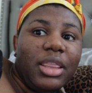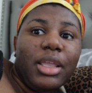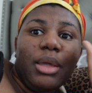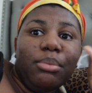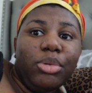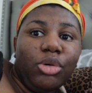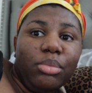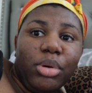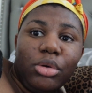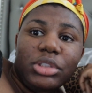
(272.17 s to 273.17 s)
and then
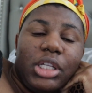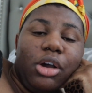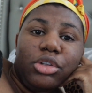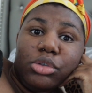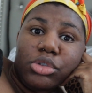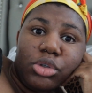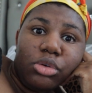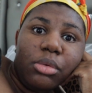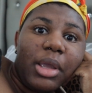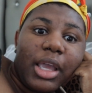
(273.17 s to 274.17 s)
boom, post it on
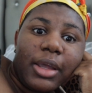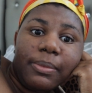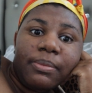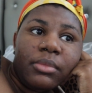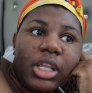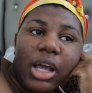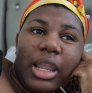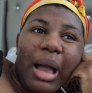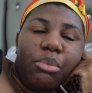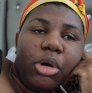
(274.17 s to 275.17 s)
YouTube, and a
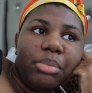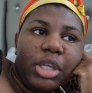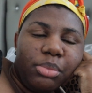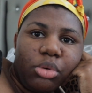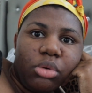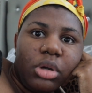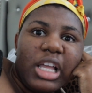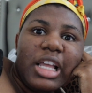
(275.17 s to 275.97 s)
lot more people